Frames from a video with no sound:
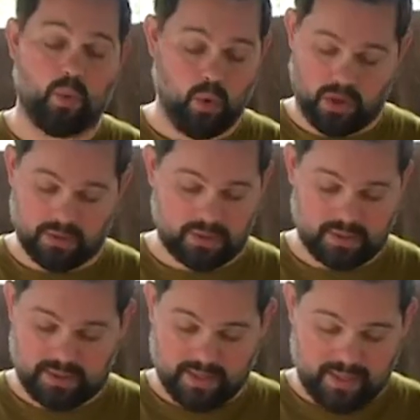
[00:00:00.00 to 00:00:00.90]

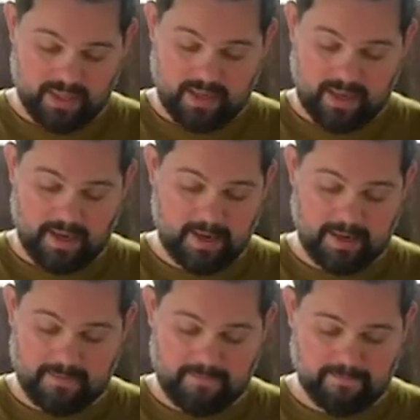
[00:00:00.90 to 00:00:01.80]
worse,
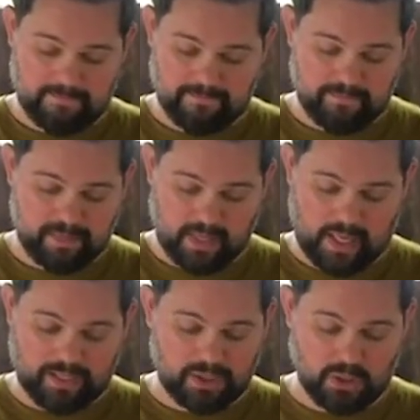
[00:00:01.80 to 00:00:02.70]
um,
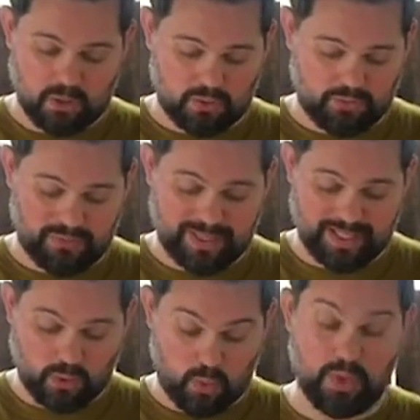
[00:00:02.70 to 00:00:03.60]
I soaked for
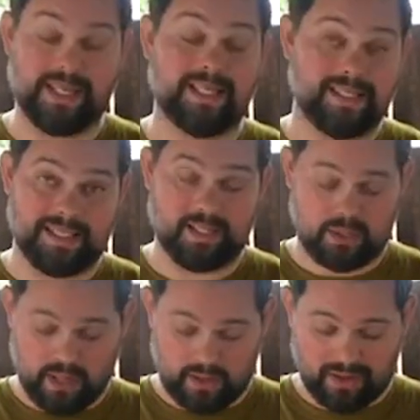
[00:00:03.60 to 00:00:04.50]
like a week in
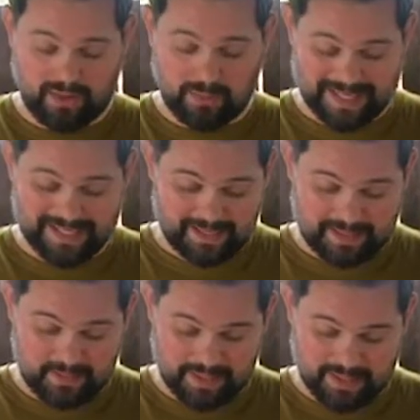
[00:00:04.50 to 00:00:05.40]
denatured alcohol,
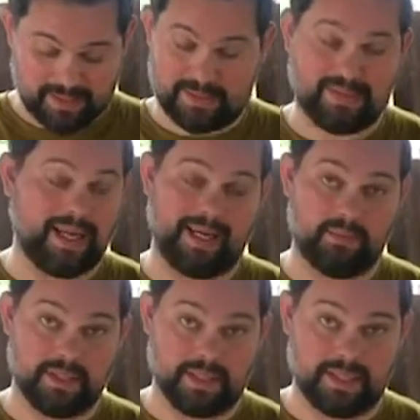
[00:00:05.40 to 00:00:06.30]
basically because I got
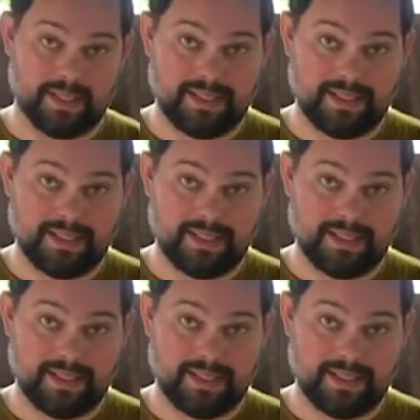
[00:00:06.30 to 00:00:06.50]
busy.